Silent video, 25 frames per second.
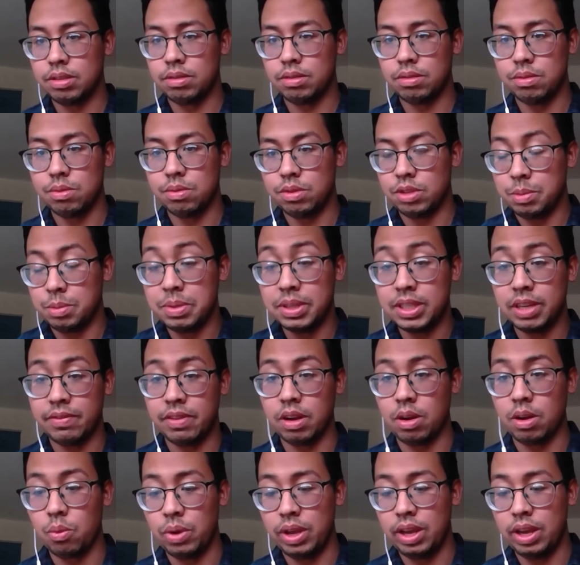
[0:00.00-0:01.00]
specific
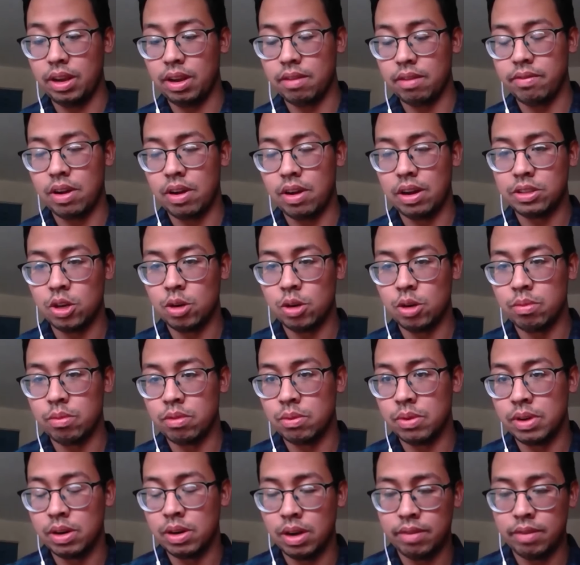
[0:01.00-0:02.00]
week of October
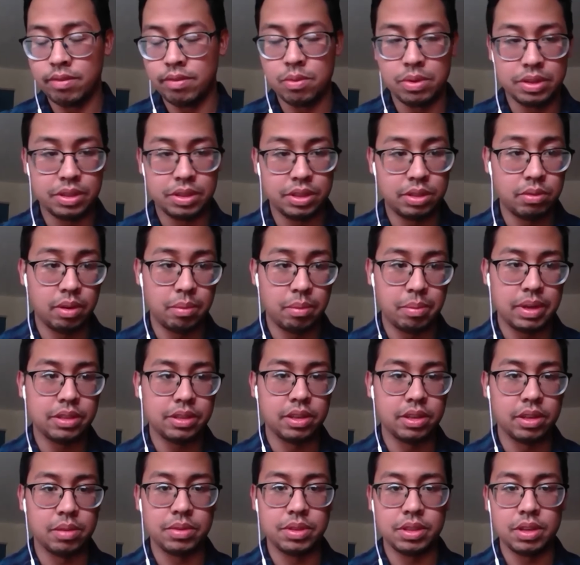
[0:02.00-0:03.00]
where everyone's doing
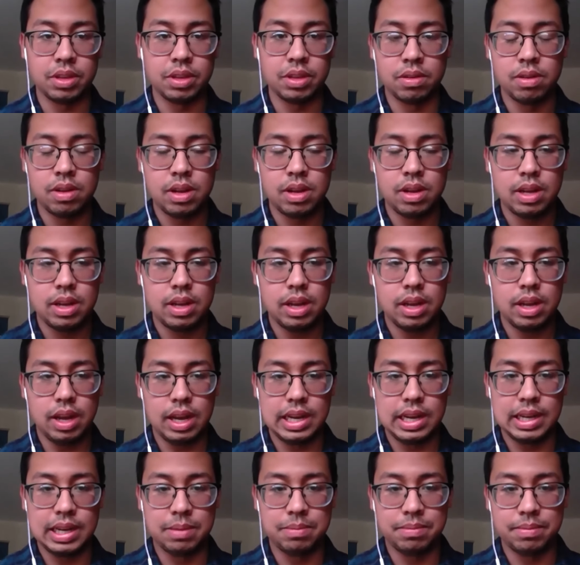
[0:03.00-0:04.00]
midterms. So
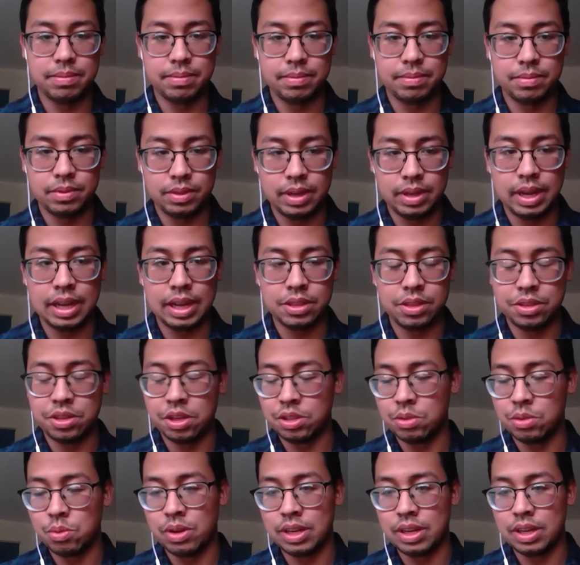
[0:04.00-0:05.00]
yeah,
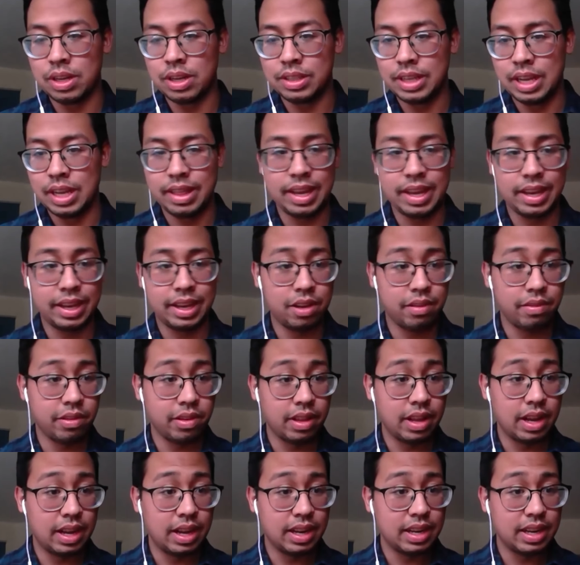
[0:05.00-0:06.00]
just want to say thank you for that.